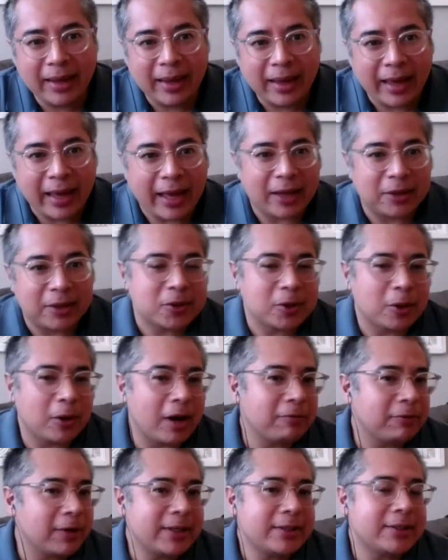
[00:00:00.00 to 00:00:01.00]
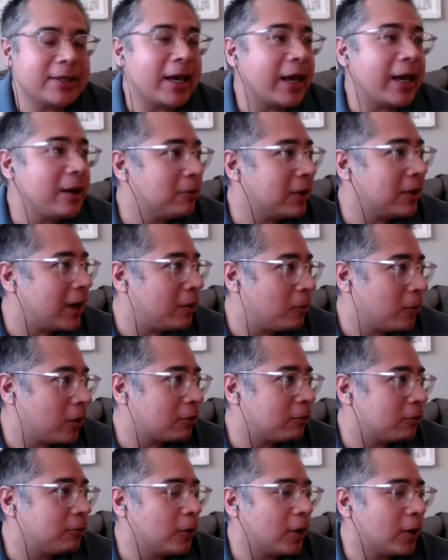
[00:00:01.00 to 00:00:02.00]
And so every day when I
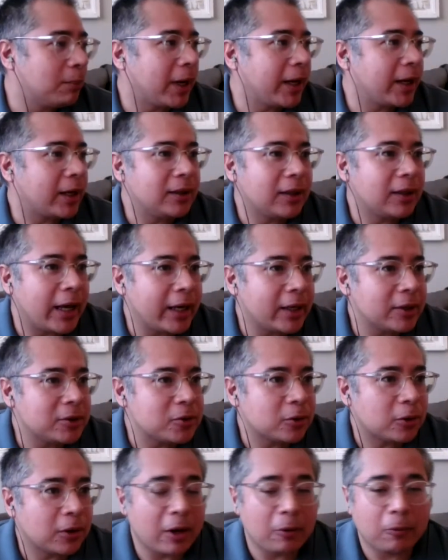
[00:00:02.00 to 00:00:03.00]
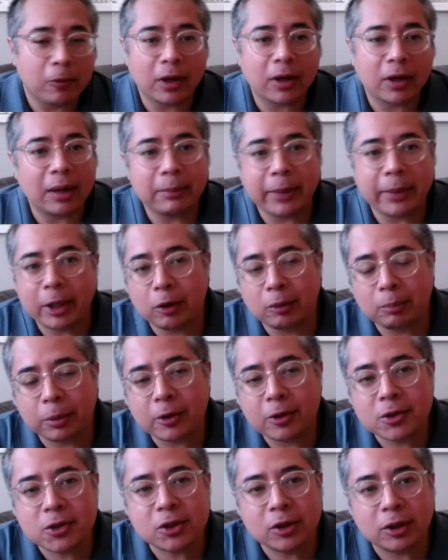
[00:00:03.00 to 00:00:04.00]
work for my clients or I work on my own
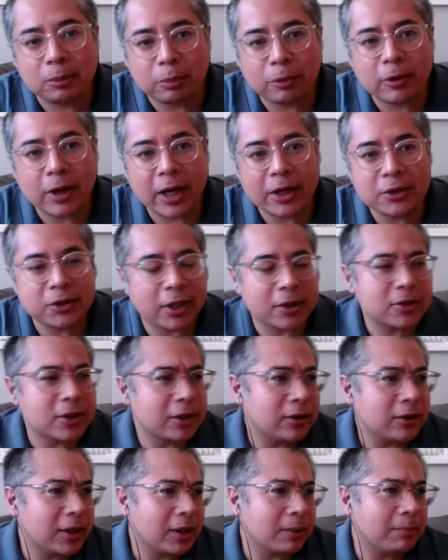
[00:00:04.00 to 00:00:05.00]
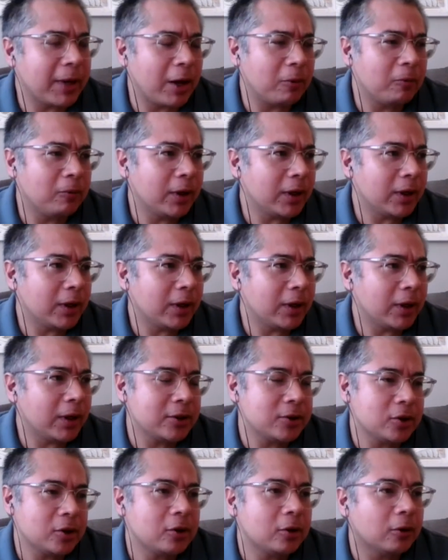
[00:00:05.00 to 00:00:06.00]
personal projects, I think about what can I
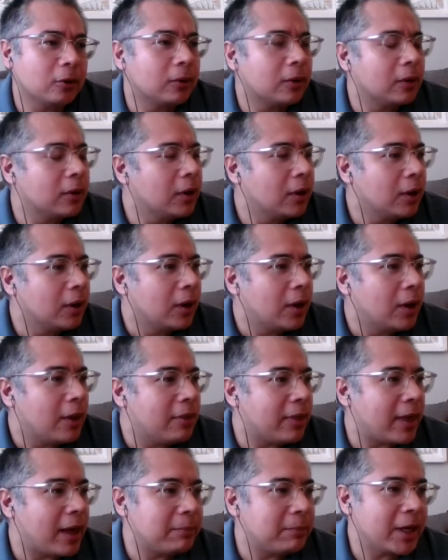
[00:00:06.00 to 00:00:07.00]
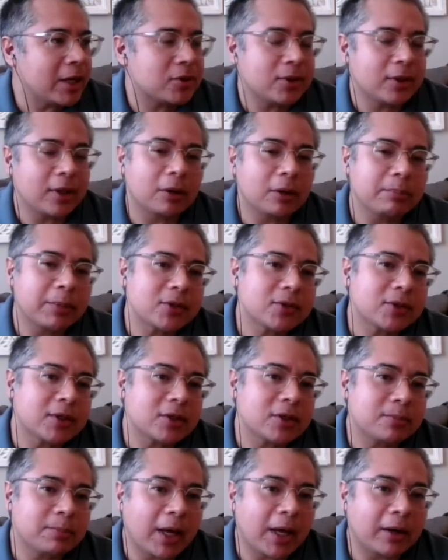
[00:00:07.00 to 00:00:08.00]
do that makes their
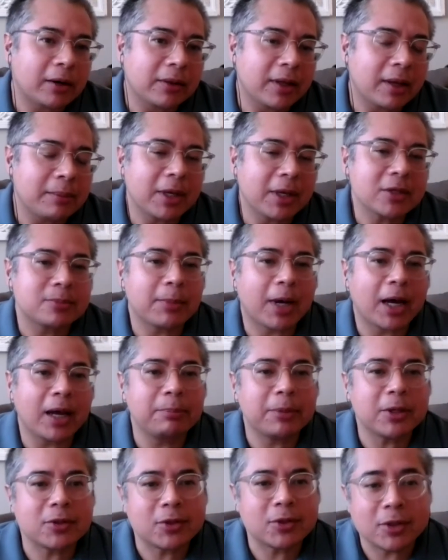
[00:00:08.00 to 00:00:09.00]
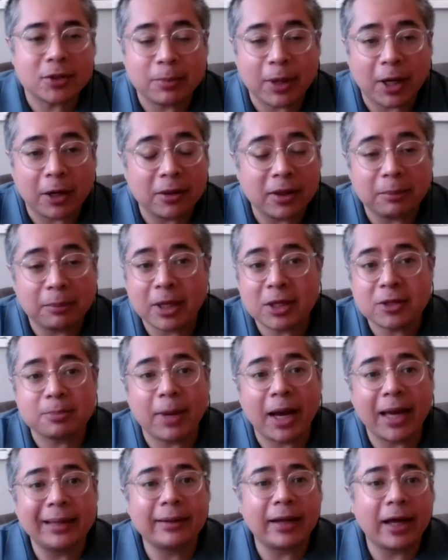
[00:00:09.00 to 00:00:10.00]
business better, that makes my business better, that makes
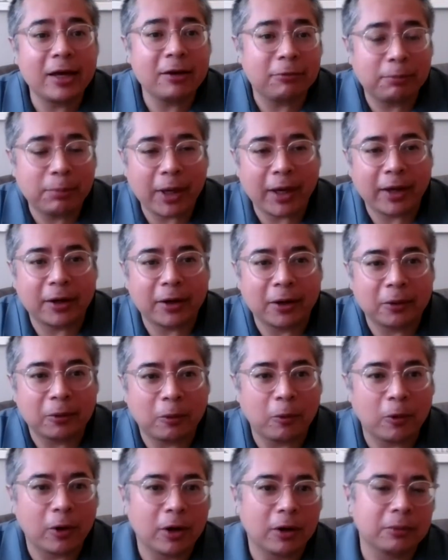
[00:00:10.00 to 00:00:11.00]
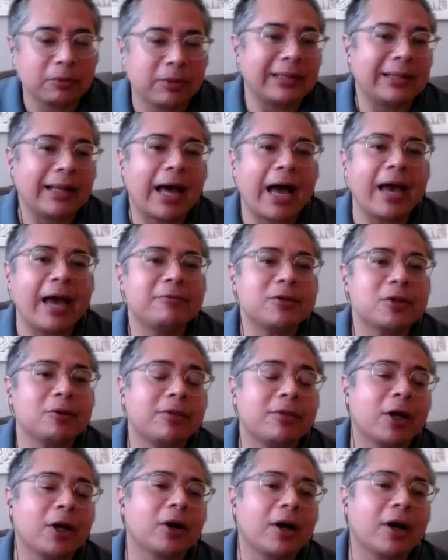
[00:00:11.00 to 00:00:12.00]
my life better, or the lives of
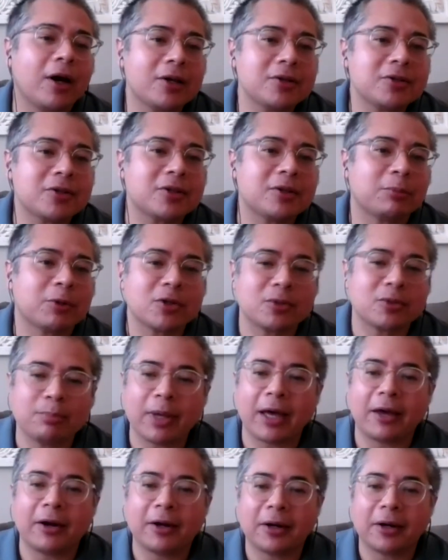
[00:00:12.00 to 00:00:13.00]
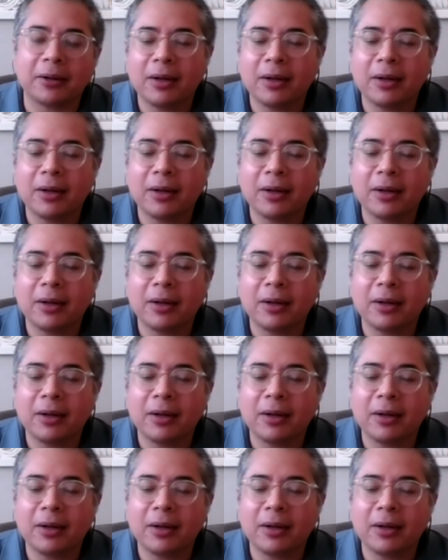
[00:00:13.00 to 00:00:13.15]
their customers better.